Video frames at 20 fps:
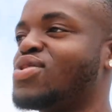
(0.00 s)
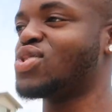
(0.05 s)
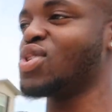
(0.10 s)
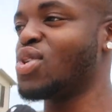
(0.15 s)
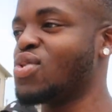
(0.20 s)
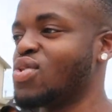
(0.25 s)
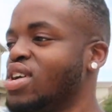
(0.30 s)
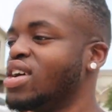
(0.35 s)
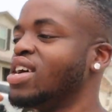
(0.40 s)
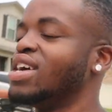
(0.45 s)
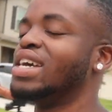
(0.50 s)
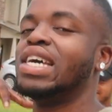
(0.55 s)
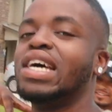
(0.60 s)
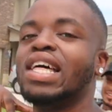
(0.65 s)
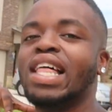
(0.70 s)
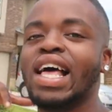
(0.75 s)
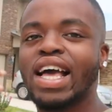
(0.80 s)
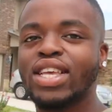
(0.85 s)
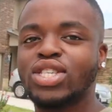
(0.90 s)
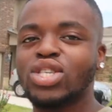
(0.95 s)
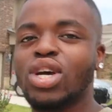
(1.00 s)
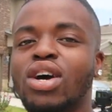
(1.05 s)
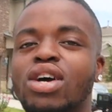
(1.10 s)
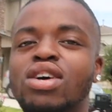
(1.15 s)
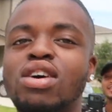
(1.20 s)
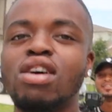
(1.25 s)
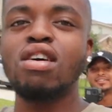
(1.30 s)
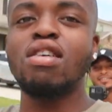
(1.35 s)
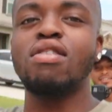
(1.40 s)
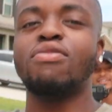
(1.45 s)
So, as y'all
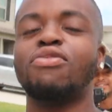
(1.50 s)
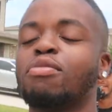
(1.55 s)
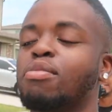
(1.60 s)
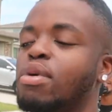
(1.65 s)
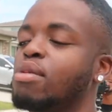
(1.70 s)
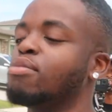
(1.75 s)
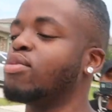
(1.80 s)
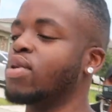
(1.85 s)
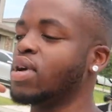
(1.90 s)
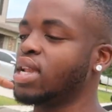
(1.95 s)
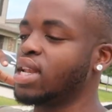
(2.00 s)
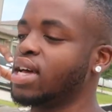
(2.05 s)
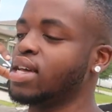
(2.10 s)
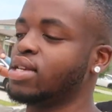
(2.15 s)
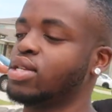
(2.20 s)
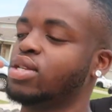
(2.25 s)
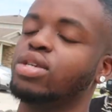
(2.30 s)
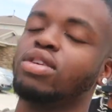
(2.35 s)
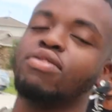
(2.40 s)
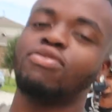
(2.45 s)
heard from my boy Lester,